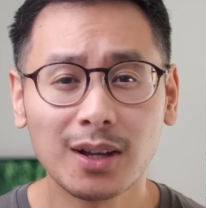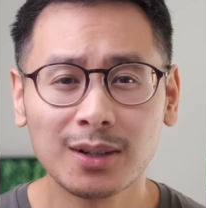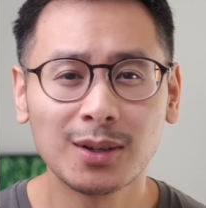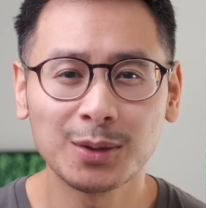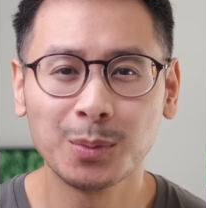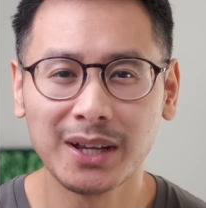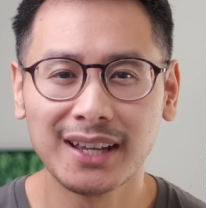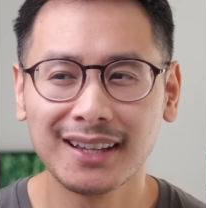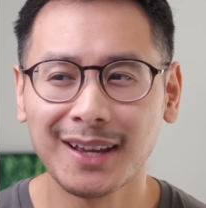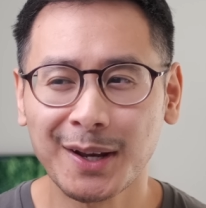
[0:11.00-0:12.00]
along the
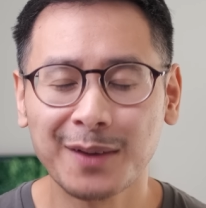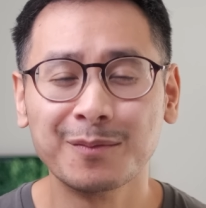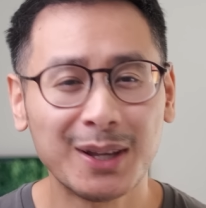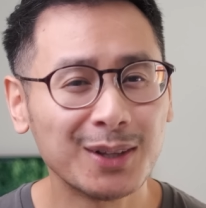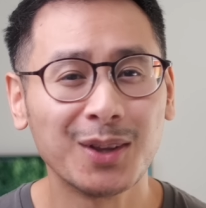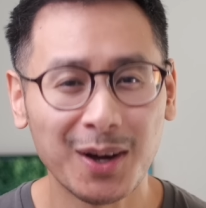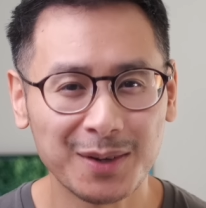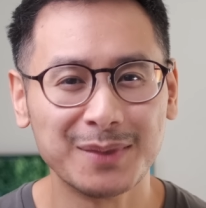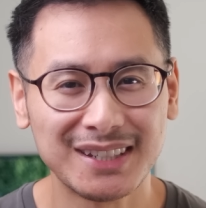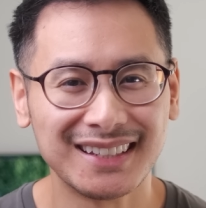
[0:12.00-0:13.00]
way, and I've made a lot
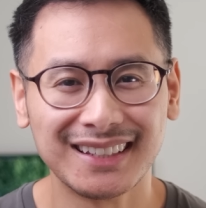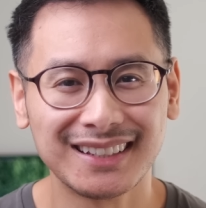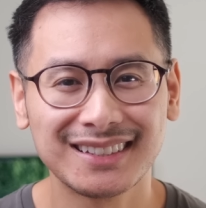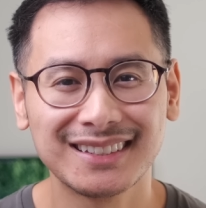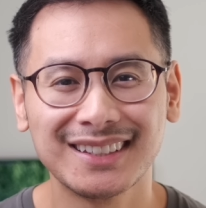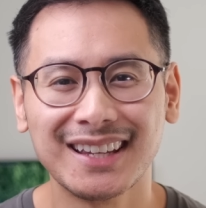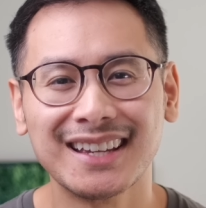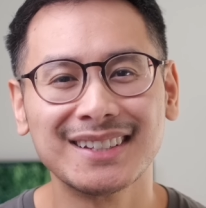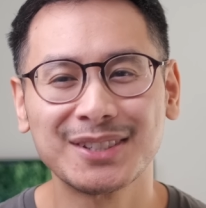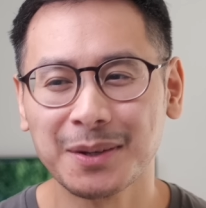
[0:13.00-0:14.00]
of mistakes.
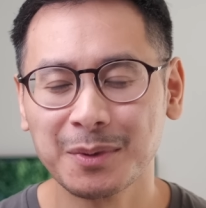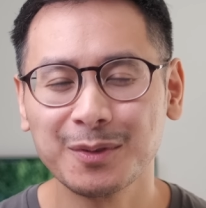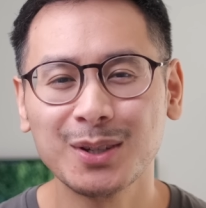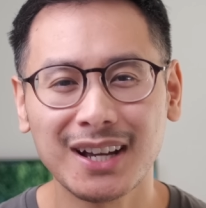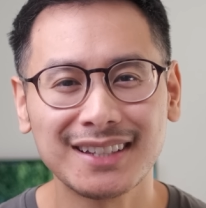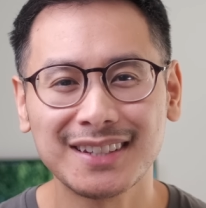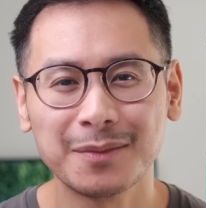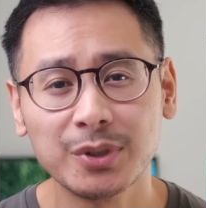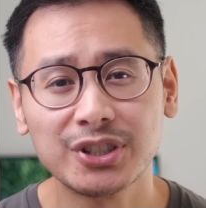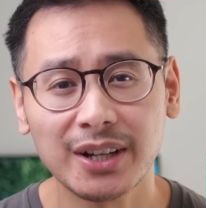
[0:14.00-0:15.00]
And some of you guys have
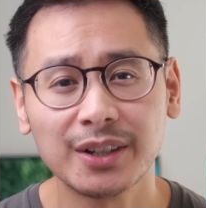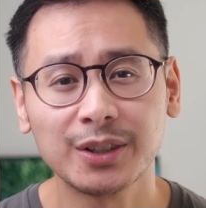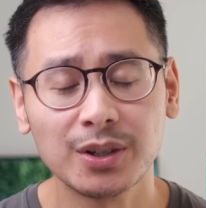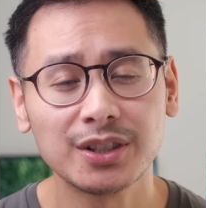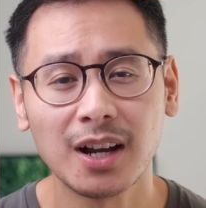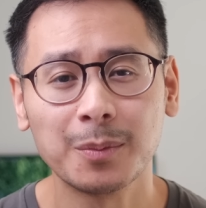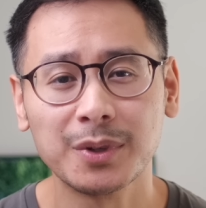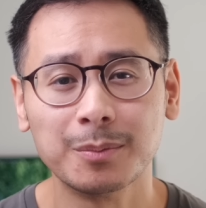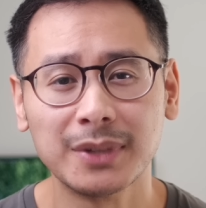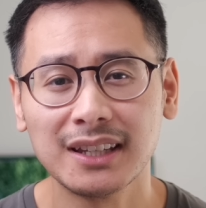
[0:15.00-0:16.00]
been sharing your shop
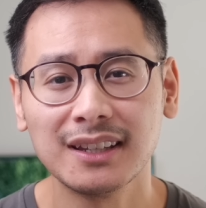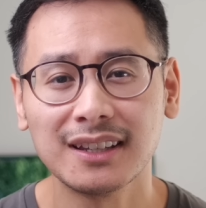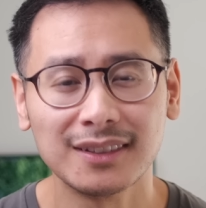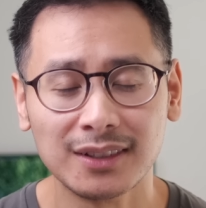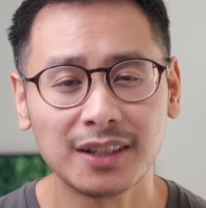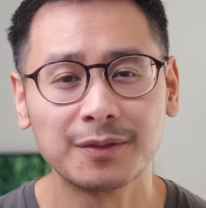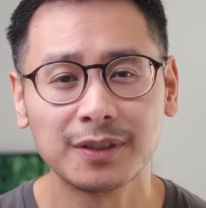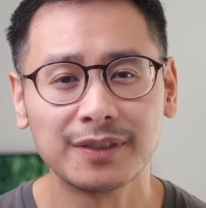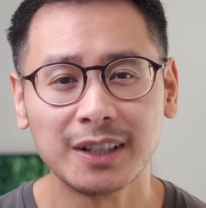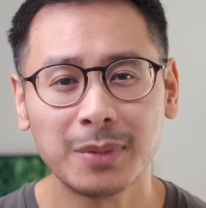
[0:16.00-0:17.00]
with me, looking for
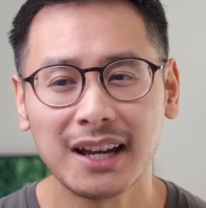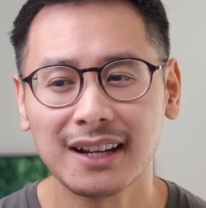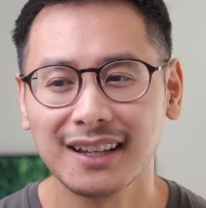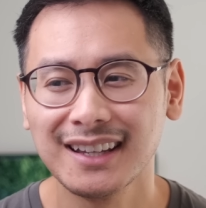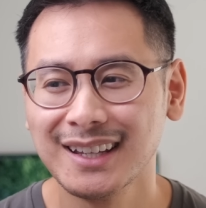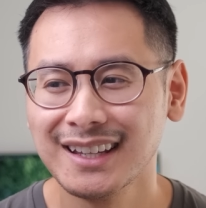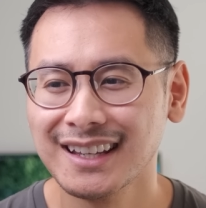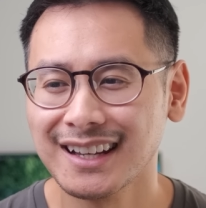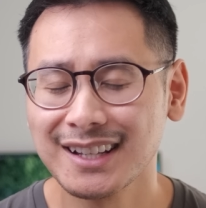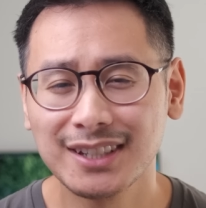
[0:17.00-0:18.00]
feedback,
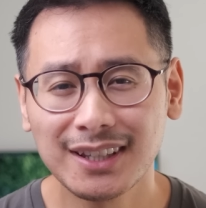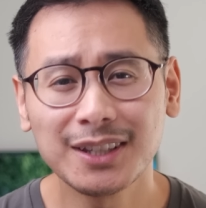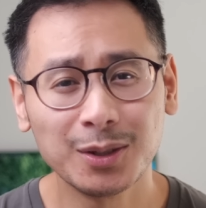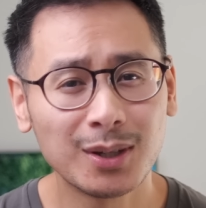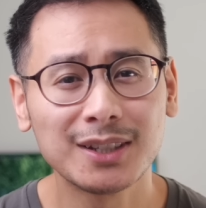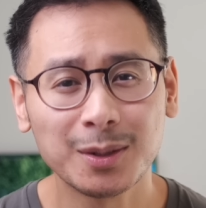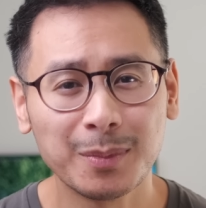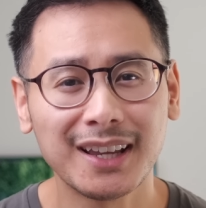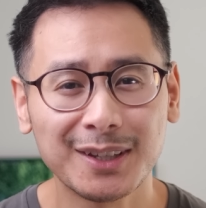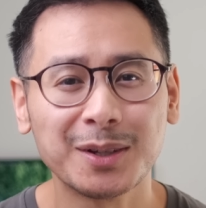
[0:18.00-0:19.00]
and I see that you guys are
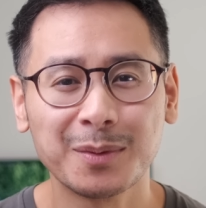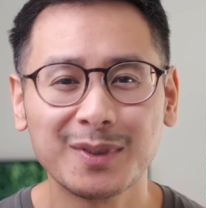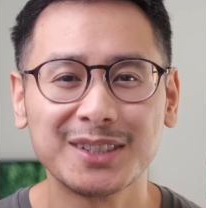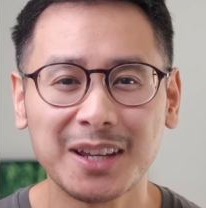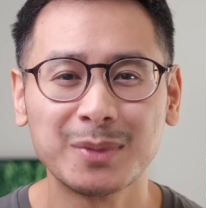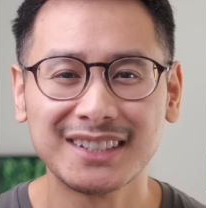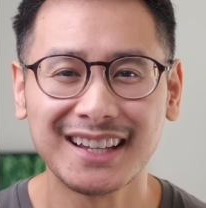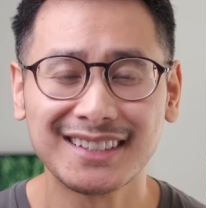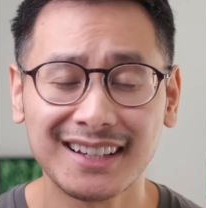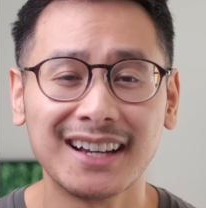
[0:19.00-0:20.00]
making some of the same
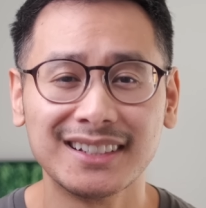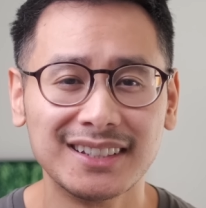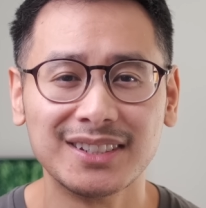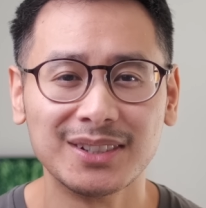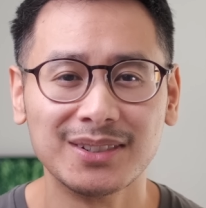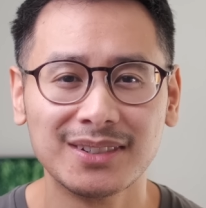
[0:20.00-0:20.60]
mistakes that I did too.